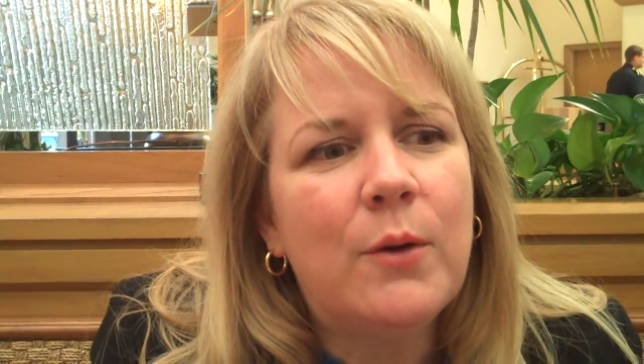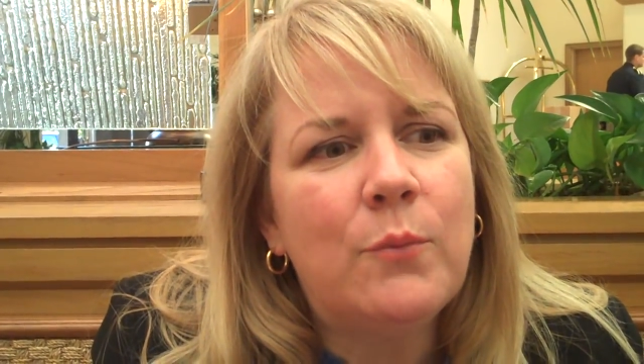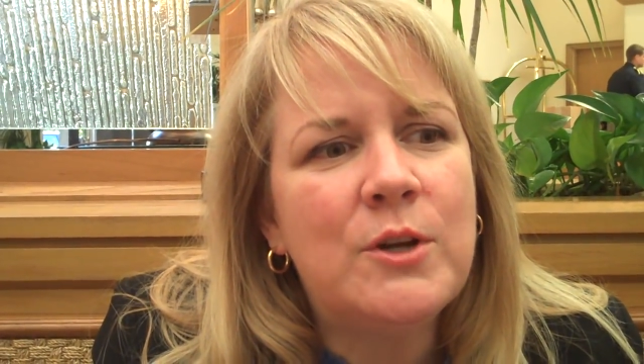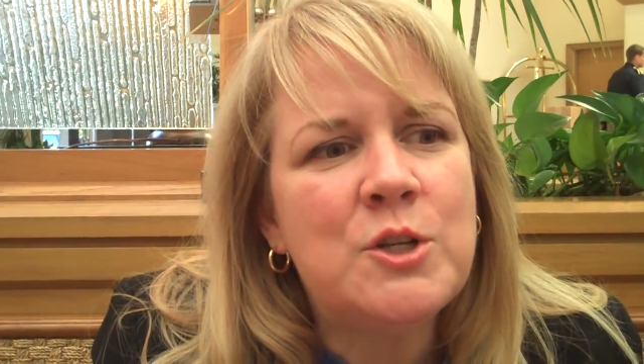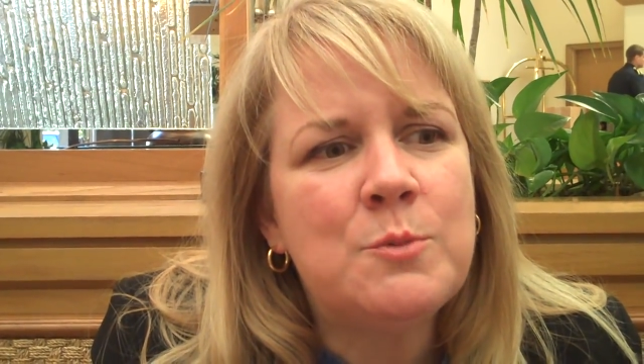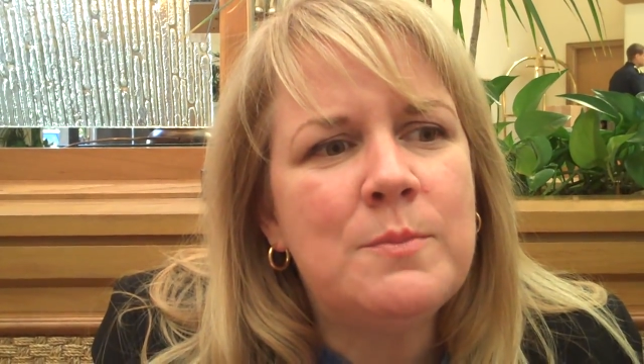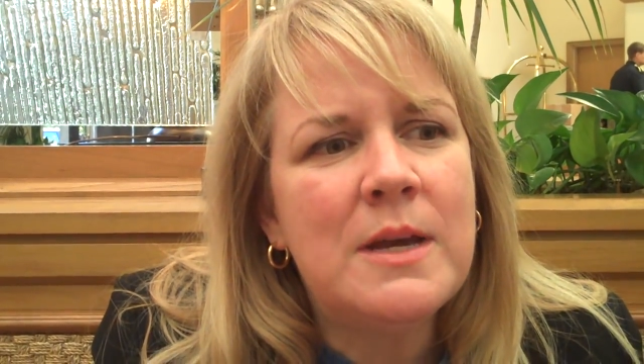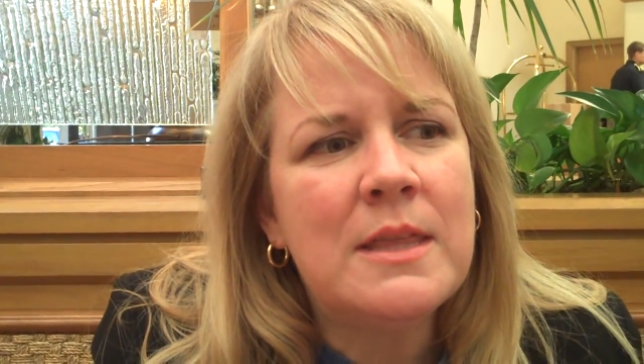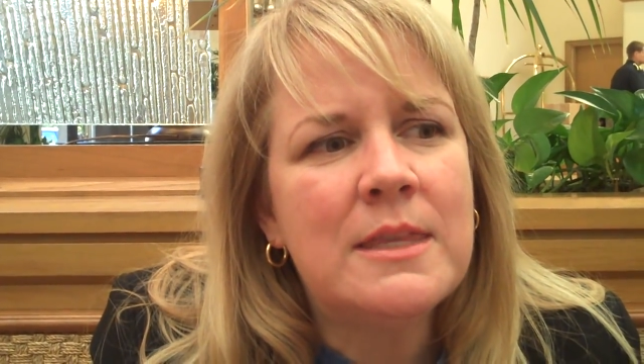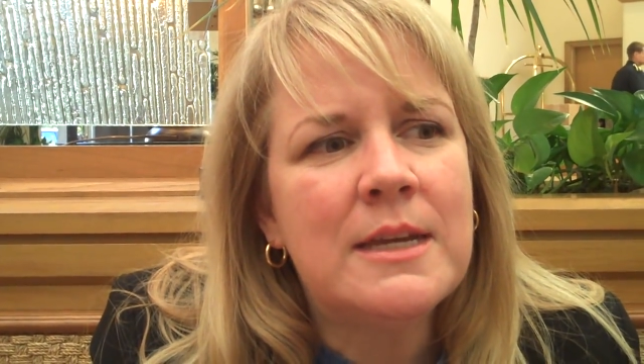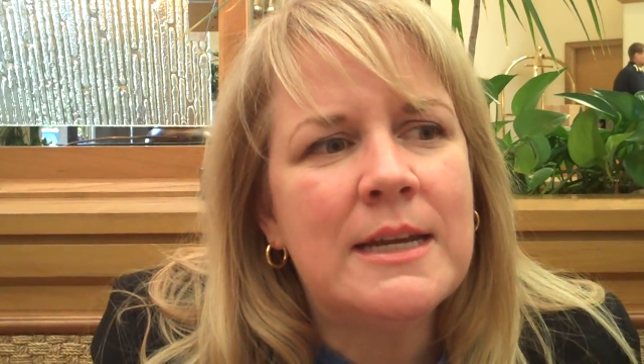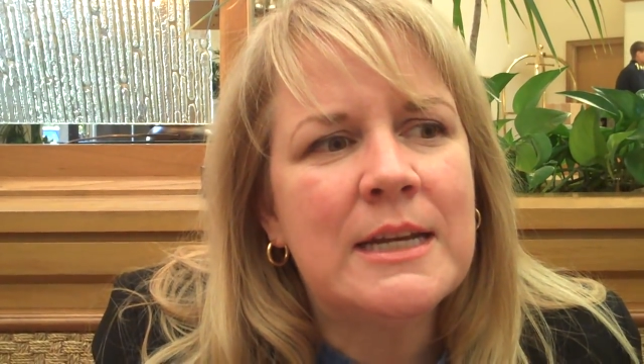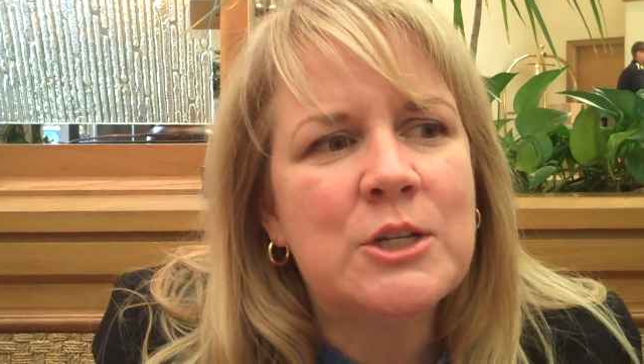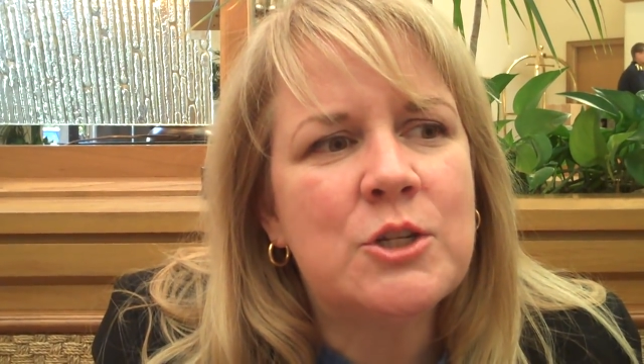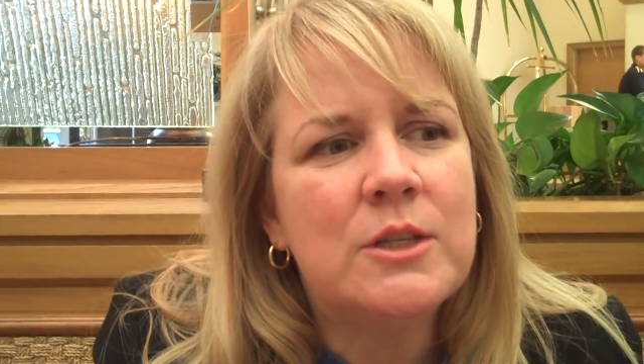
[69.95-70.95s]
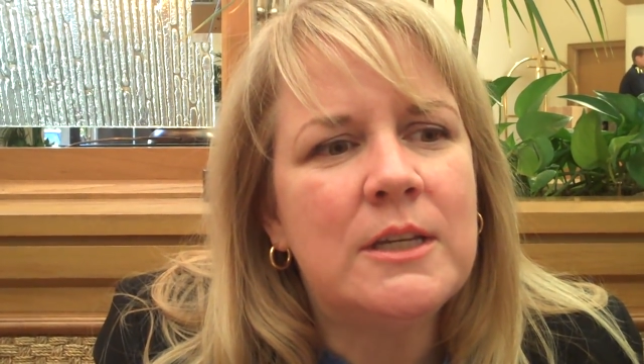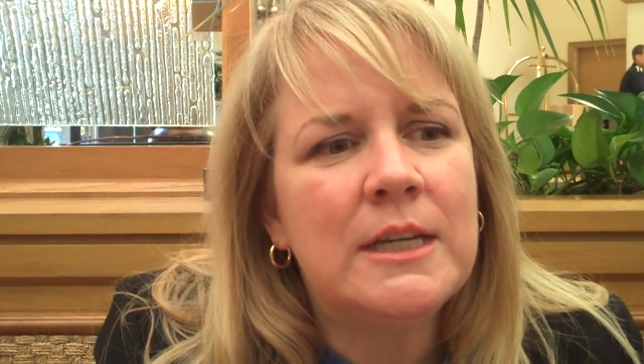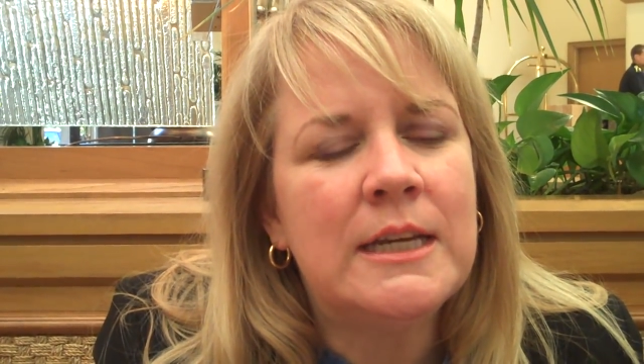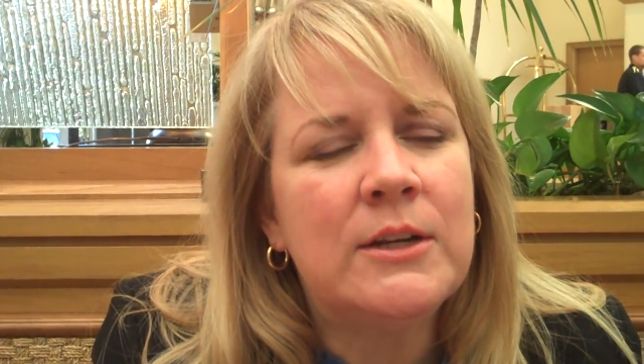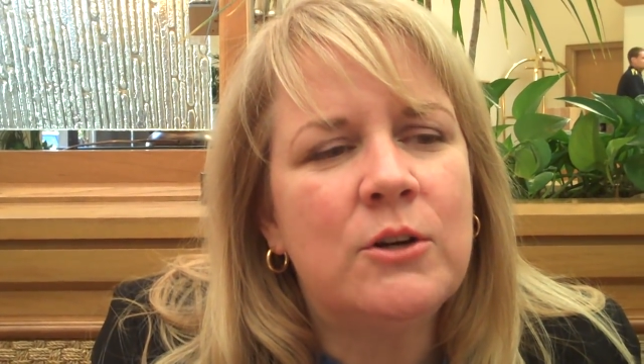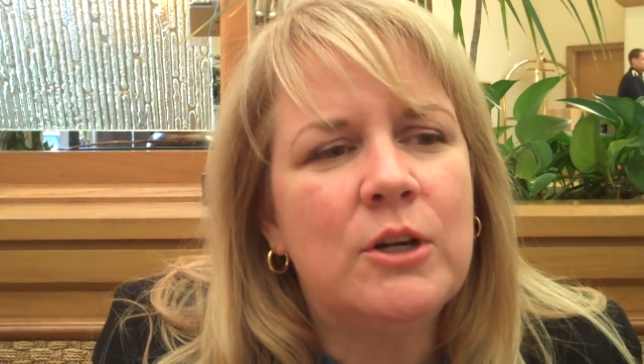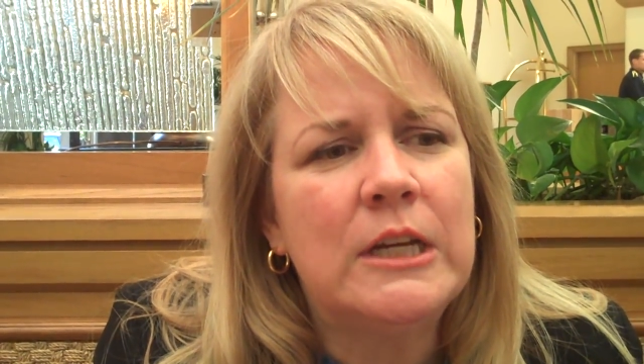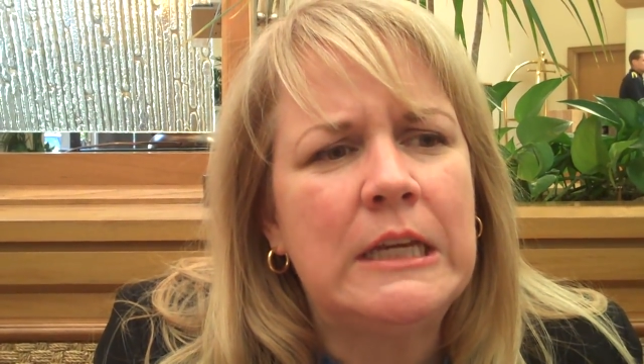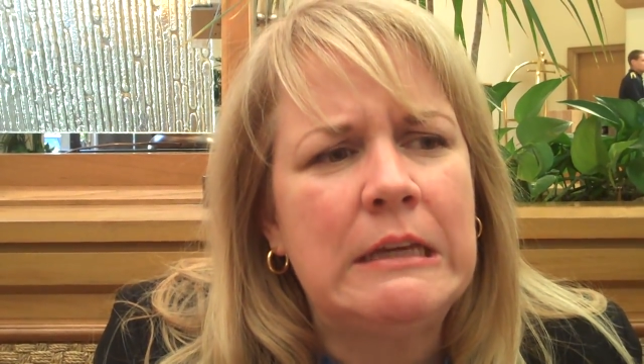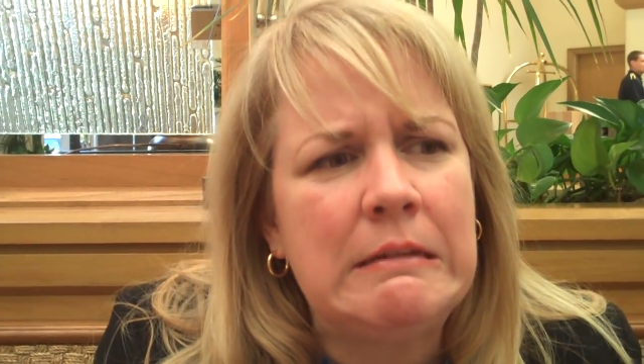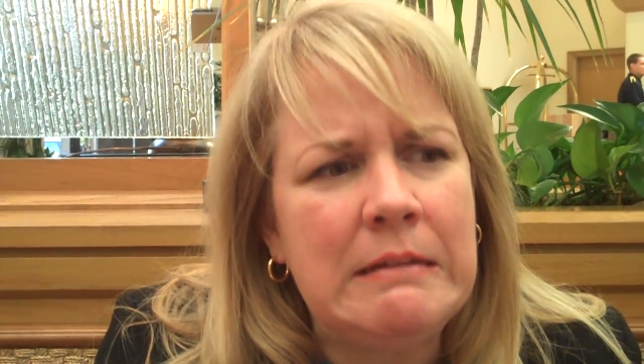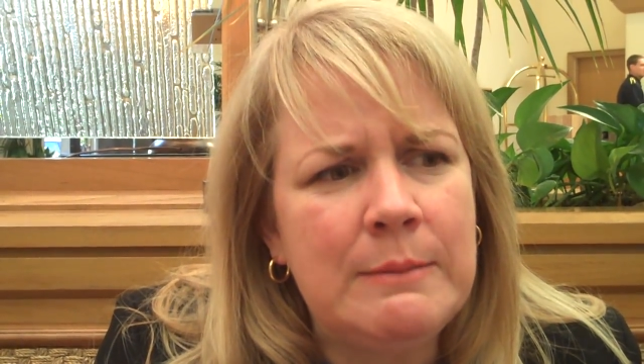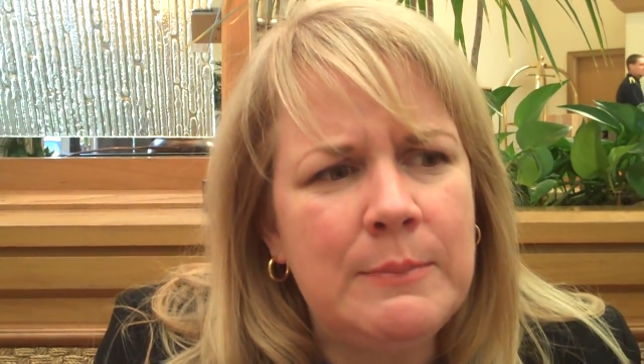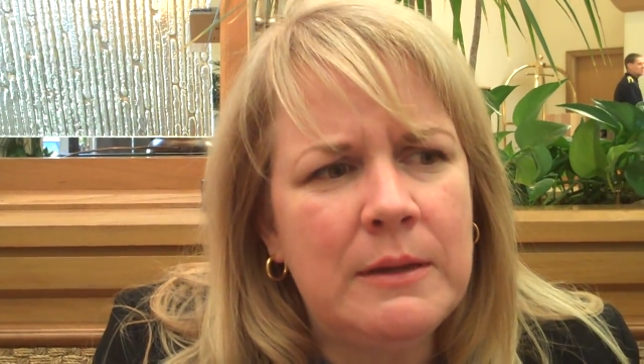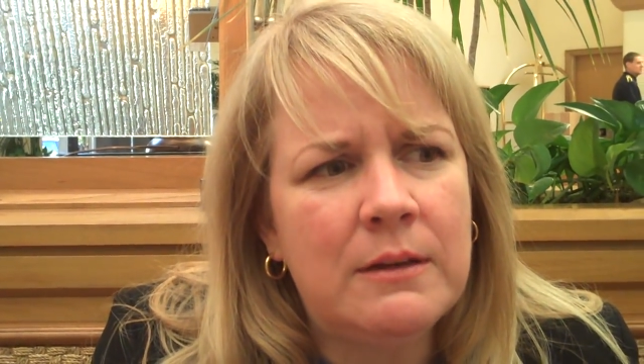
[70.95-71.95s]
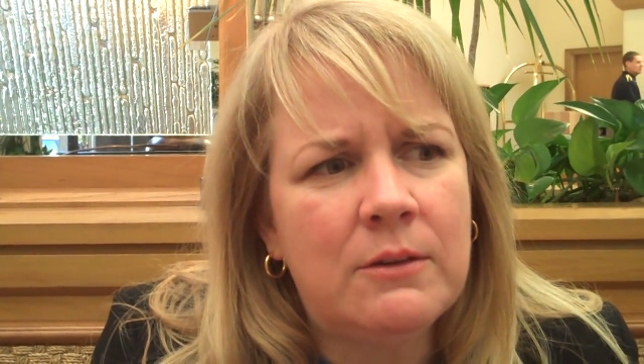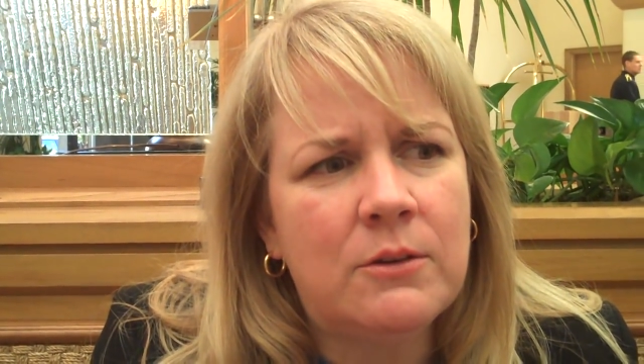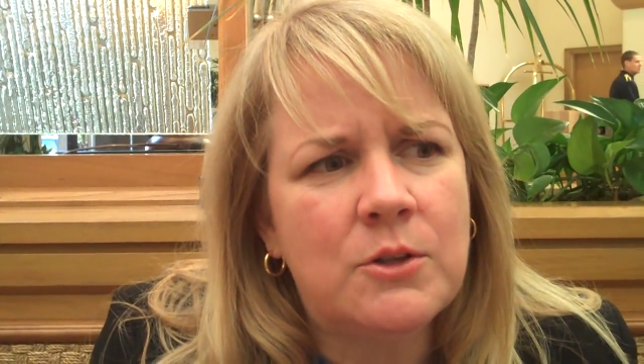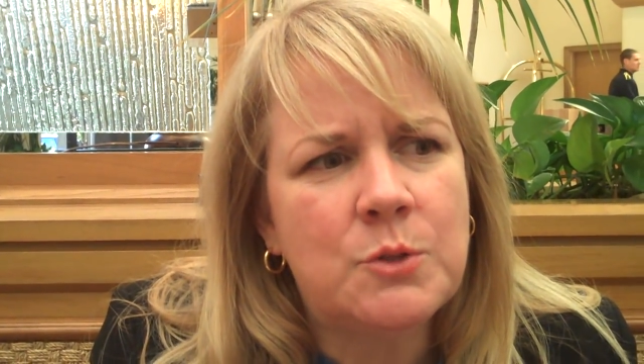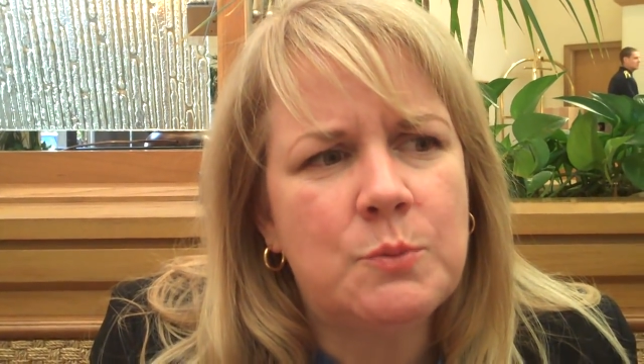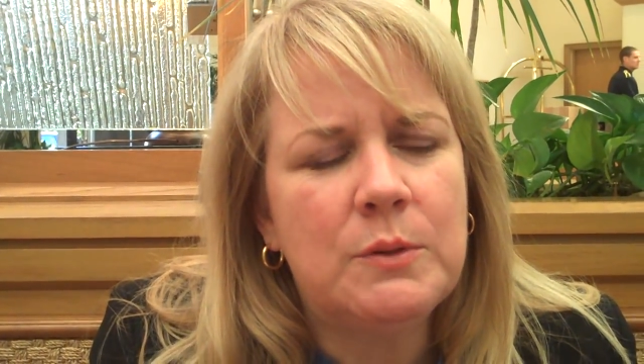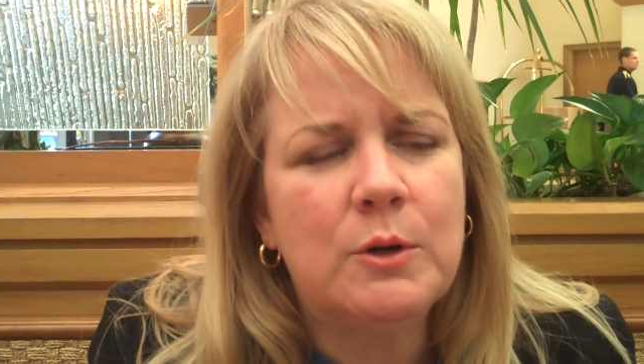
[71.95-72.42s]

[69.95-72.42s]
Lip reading: Which meant that actually in our emails,